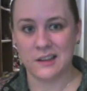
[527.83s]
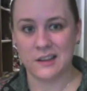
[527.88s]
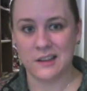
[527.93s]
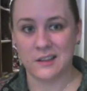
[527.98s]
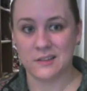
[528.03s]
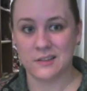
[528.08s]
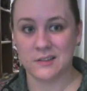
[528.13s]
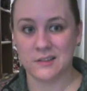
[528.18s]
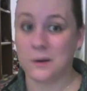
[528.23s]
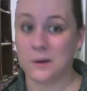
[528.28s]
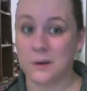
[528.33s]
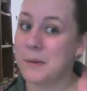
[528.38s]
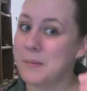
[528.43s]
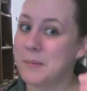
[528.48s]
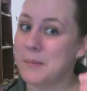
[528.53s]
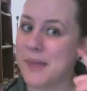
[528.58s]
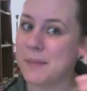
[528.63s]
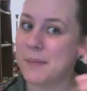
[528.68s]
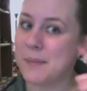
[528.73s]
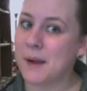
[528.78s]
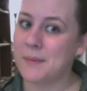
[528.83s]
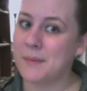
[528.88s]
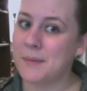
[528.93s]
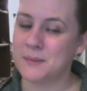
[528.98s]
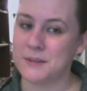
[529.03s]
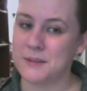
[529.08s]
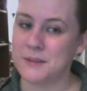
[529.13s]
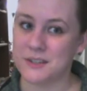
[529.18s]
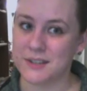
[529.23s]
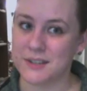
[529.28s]
So remember that
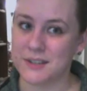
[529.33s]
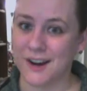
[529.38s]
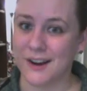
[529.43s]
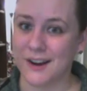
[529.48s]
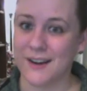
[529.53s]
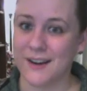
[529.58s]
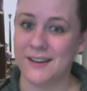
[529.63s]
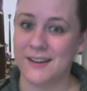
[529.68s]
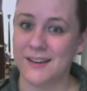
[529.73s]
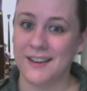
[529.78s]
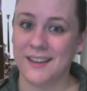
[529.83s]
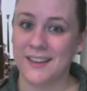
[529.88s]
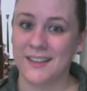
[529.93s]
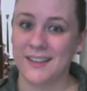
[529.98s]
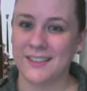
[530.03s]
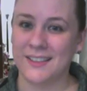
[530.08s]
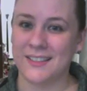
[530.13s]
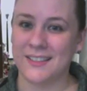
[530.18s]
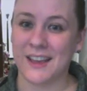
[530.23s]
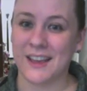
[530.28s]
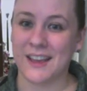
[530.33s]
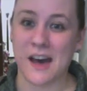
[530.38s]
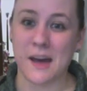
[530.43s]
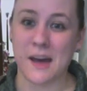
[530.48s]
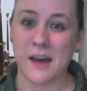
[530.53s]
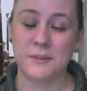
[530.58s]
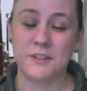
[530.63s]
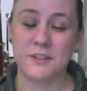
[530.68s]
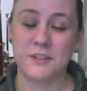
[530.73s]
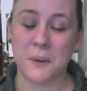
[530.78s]
promise we just heard that
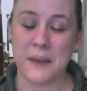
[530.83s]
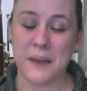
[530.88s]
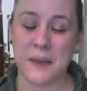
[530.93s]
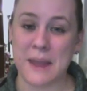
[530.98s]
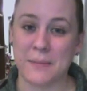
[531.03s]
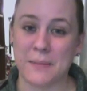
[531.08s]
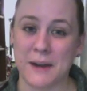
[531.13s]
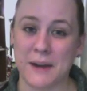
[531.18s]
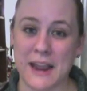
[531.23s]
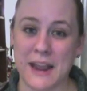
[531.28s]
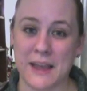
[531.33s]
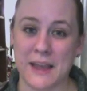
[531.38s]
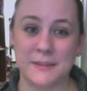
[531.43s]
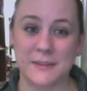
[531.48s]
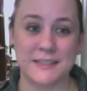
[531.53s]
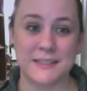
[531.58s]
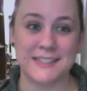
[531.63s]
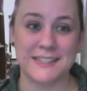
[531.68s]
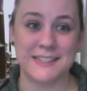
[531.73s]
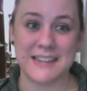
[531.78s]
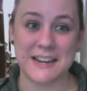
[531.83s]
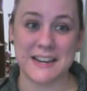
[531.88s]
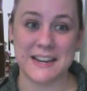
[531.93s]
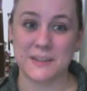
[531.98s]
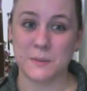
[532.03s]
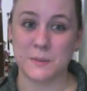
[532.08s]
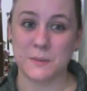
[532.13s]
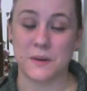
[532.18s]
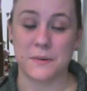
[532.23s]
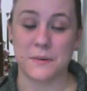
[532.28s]
God told Abraham his
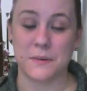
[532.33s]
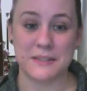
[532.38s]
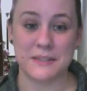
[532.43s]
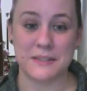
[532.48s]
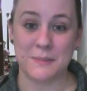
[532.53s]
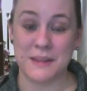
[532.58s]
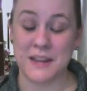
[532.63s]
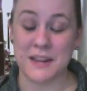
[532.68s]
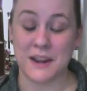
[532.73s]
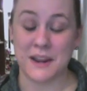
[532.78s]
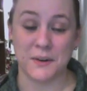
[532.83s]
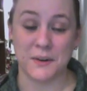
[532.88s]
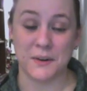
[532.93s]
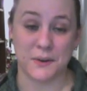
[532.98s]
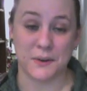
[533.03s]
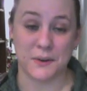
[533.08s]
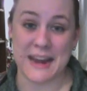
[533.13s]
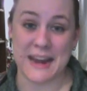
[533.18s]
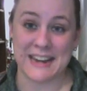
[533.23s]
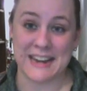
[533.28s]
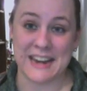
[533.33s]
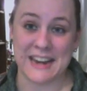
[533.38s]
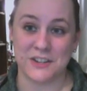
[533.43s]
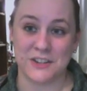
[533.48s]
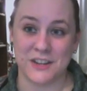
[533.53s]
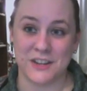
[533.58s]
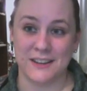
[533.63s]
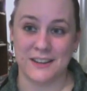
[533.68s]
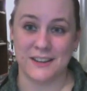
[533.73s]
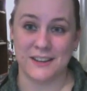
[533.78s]
descendants were going to be a great
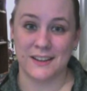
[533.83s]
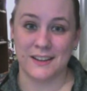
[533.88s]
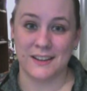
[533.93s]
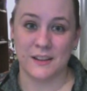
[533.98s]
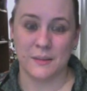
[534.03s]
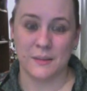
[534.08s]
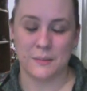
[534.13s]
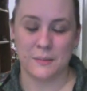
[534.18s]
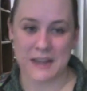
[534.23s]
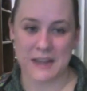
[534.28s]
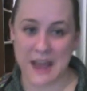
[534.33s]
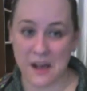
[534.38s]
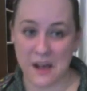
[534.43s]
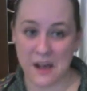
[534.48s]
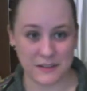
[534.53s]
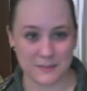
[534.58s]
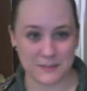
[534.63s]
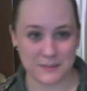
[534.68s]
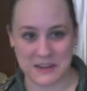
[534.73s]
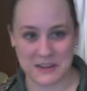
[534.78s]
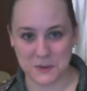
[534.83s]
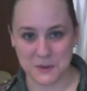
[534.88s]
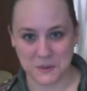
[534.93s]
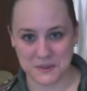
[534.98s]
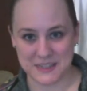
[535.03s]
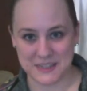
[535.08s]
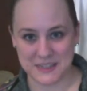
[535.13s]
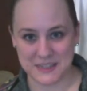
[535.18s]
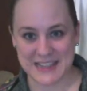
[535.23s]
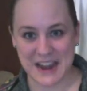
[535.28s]
nation, but now he's being
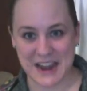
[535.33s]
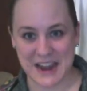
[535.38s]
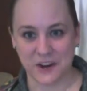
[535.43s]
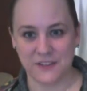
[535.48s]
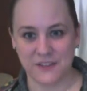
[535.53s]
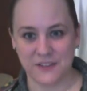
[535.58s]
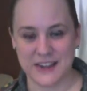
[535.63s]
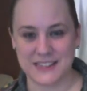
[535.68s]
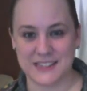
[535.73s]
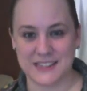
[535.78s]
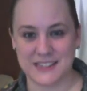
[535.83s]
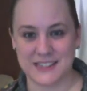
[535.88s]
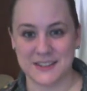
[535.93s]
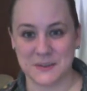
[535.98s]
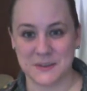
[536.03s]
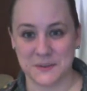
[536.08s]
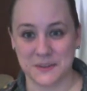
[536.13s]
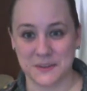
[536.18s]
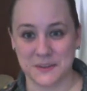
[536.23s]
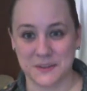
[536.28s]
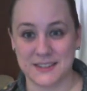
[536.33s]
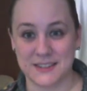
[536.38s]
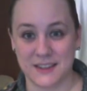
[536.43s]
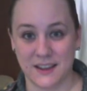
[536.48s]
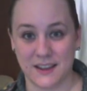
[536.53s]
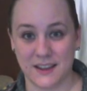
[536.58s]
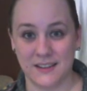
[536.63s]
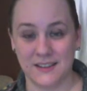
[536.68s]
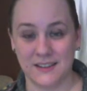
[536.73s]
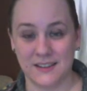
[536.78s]
told to sacrifice his only
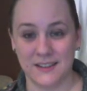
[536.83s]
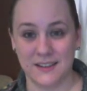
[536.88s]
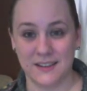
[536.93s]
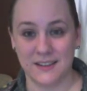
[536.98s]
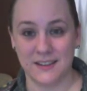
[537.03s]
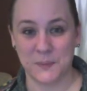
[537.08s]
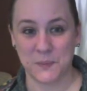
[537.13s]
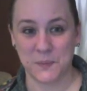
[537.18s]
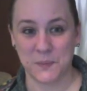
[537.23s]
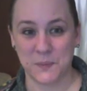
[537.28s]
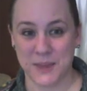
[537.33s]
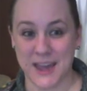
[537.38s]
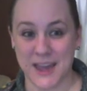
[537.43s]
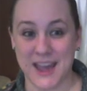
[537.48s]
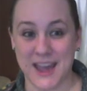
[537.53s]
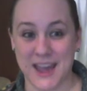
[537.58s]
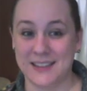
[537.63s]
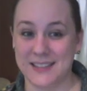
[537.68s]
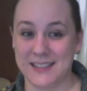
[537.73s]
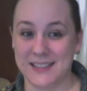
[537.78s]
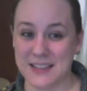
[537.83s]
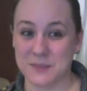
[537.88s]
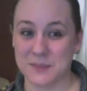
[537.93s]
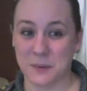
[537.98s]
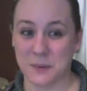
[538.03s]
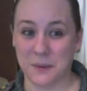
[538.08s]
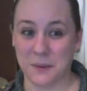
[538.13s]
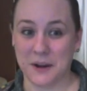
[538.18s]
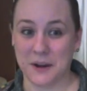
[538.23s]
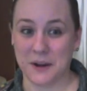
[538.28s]
son. Okay, and that's
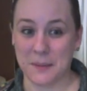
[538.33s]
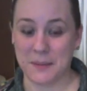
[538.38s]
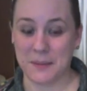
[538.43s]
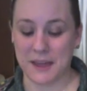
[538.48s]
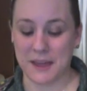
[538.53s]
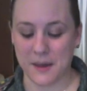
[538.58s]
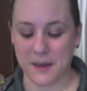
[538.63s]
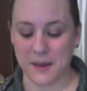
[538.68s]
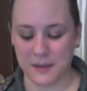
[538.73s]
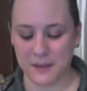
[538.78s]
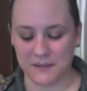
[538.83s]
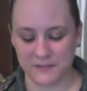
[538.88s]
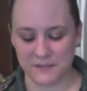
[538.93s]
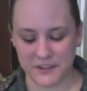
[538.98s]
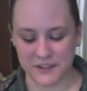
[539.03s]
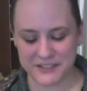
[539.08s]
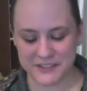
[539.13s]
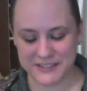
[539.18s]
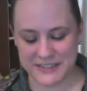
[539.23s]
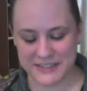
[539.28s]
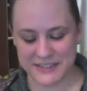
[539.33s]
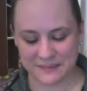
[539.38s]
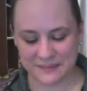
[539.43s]
where we're going to pick up in verse 10.